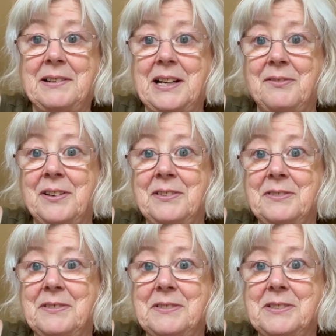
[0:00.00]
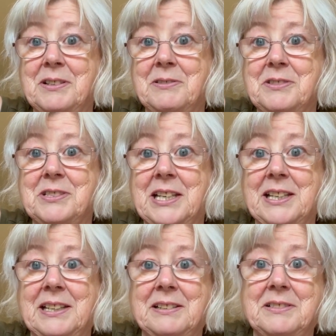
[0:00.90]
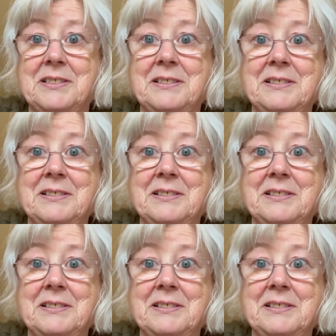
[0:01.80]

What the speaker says: having started taking it.